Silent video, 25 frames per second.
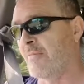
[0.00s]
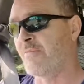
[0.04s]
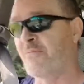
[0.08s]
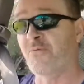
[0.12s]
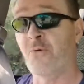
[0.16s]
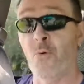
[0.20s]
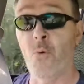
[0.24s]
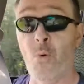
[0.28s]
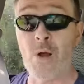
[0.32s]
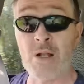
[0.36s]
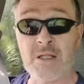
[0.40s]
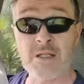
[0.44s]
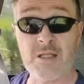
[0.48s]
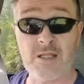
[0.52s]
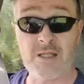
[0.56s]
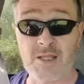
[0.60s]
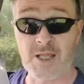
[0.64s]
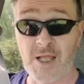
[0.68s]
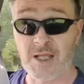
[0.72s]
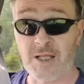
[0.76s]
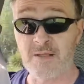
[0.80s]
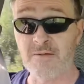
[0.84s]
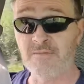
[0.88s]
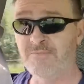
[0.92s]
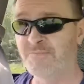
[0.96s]
For one
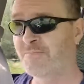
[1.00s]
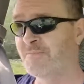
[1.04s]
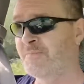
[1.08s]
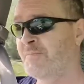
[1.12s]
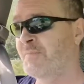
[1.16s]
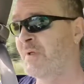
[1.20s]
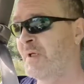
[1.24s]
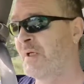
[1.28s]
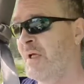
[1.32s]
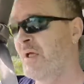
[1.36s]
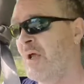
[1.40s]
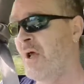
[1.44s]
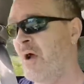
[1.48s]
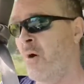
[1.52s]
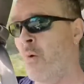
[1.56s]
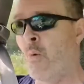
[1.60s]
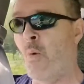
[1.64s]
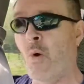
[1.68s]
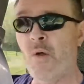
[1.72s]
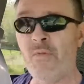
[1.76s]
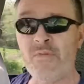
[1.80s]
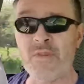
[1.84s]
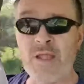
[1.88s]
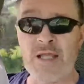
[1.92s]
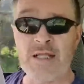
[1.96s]
thing,
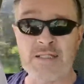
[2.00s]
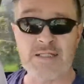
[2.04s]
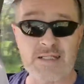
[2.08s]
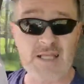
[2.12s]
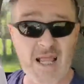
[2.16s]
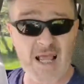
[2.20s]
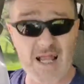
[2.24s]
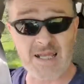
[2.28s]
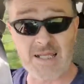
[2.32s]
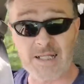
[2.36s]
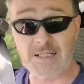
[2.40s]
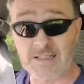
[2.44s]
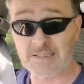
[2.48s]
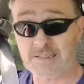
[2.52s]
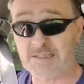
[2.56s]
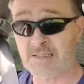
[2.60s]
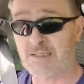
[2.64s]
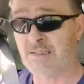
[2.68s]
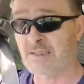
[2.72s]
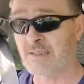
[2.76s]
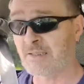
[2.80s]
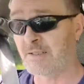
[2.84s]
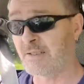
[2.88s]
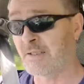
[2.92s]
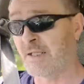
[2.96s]
what they tell us
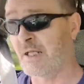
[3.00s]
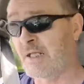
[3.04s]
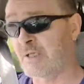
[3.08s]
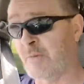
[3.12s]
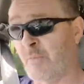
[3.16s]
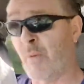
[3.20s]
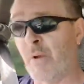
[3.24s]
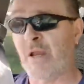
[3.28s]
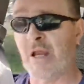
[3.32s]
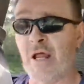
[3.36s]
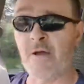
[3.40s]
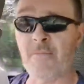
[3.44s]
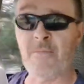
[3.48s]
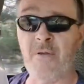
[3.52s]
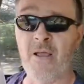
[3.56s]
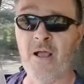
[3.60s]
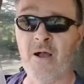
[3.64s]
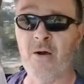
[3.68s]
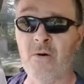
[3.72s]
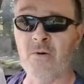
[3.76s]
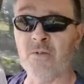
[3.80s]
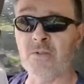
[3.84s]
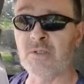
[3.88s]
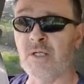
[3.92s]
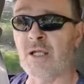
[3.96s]
that's been
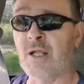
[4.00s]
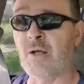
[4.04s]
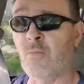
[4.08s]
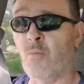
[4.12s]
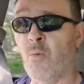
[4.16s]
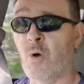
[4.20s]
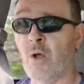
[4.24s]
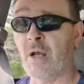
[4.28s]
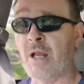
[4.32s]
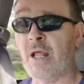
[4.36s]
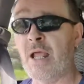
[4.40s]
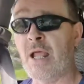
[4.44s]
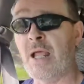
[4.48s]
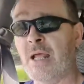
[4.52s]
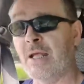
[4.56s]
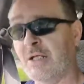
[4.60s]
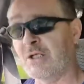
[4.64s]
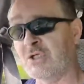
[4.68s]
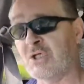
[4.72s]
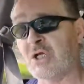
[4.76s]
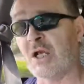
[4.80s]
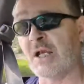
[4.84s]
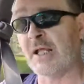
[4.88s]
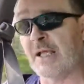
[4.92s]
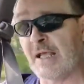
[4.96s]
upheld and what
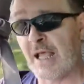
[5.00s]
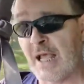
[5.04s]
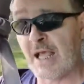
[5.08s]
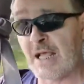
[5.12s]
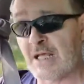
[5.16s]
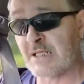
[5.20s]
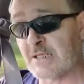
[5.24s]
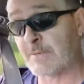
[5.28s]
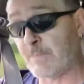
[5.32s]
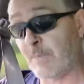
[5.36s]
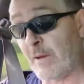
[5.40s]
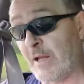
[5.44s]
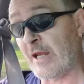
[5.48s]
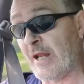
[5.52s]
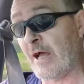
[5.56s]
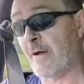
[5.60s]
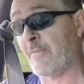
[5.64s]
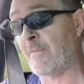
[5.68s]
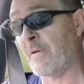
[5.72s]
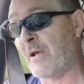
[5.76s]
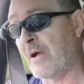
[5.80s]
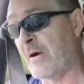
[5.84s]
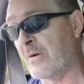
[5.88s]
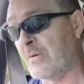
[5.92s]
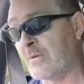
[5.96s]
actually has been
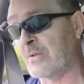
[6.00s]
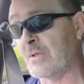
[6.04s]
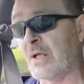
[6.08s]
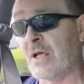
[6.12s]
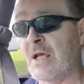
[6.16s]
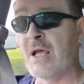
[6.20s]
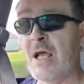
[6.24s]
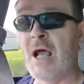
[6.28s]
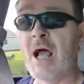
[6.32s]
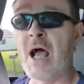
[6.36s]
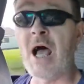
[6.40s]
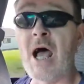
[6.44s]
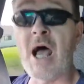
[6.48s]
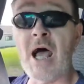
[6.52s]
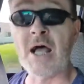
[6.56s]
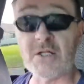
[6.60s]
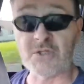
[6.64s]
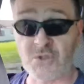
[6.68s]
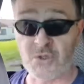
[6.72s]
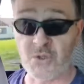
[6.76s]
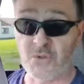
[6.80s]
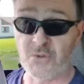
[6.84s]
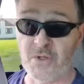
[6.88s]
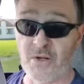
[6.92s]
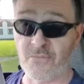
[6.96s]
upheld are
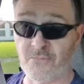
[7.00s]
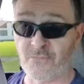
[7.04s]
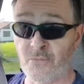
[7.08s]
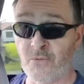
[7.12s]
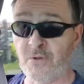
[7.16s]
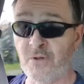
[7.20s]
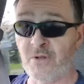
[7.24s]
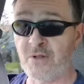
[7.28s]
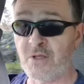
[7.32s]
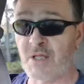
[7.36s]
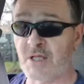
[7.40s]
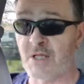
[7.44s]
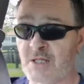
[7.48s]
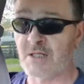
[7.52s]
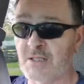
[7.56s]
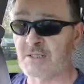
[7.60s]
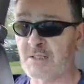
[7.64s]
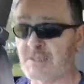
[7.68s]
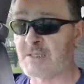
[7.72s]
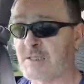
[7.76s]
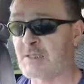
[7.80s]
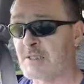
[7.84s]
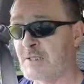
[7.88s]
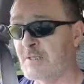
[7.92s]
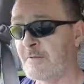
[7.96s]
2 different
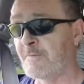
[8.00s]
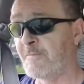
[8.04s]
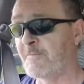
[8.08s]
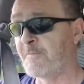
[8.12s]
things.